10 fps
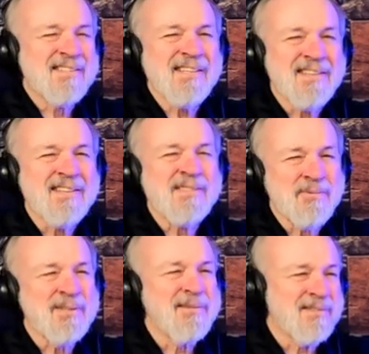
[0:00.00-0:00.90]

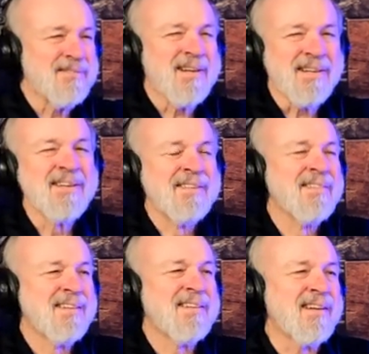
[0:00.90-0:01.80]
Esprit, right.
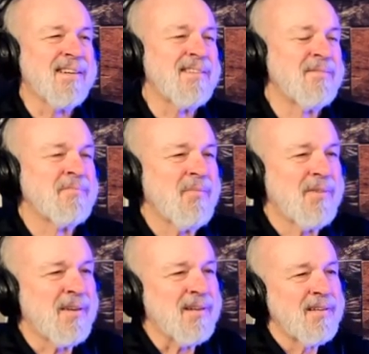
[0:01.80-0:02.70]

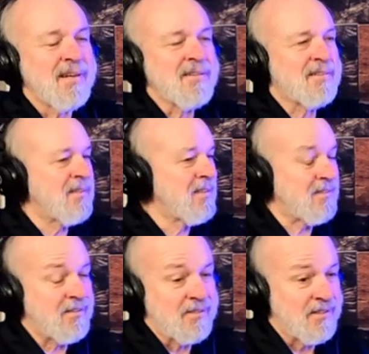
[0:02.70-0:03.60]
Yeah, and
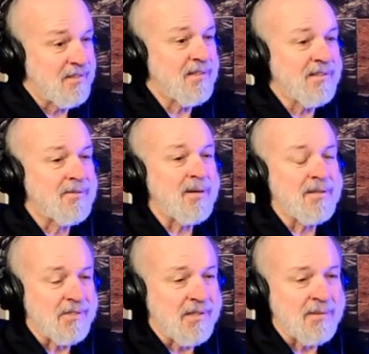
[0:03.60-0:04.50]
Clint did a
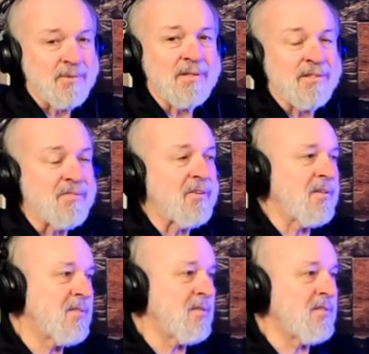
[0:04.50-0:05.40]
great job with the
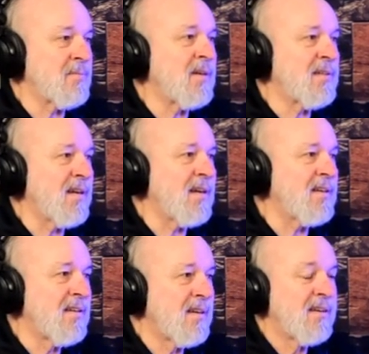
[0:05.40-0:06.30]
exhaust system on that.
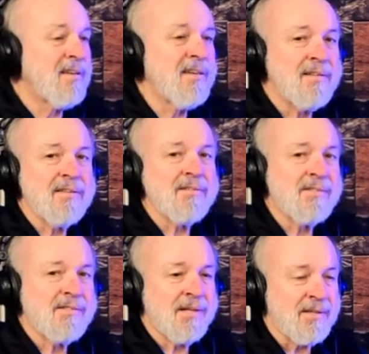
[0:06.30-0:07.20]
It is
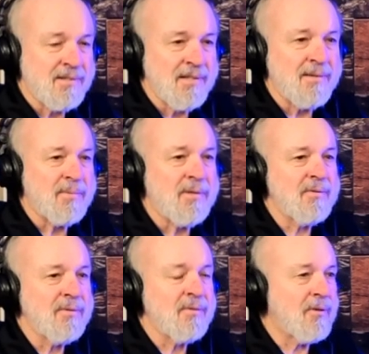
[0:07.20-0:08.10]
tucked up
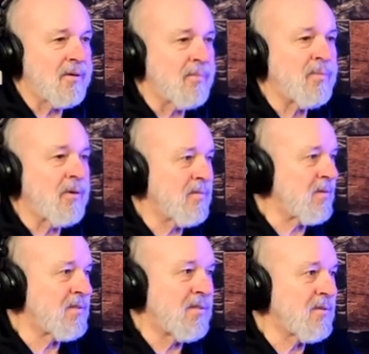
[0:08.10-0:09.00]
under the car,
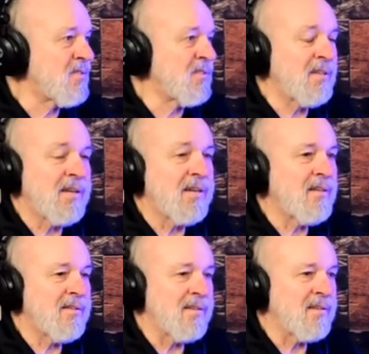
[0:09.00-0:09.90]
perfect. You don't see
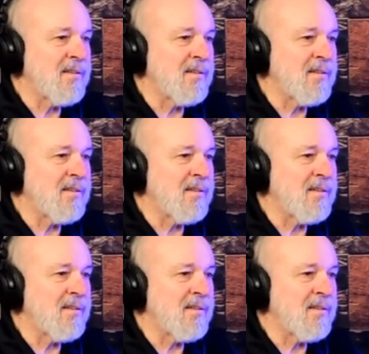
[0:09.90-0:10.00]
anything.